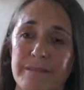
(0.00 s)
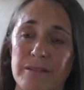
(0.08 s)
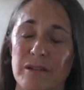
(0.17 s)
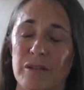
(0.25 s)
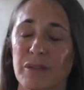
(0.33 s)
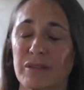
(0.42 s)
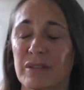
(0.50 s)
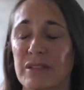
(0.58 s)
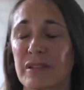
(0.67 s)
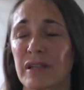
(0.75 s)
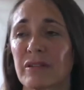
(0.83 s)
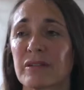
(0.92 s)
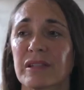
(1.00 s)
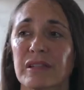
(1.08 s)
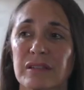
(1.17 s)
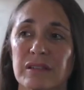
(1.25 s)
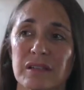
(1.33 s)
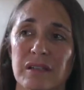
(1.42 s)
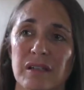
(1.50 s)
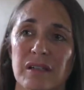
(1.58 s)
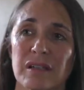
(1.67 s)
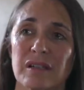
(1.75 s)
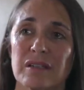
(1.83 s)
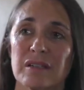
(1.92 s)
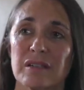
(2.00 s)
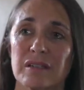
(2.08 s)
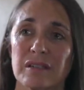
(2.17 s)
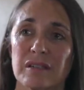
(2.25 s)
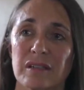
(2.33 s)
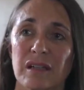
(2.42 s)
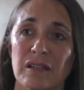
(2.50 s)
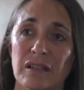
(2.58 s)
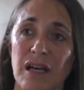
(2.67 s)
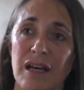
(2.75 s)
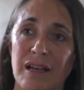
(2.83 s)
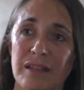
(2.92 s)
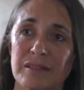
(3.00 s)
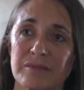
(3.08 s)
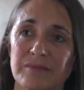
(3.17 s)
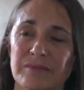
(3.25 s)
so I went to this caretaker a lot,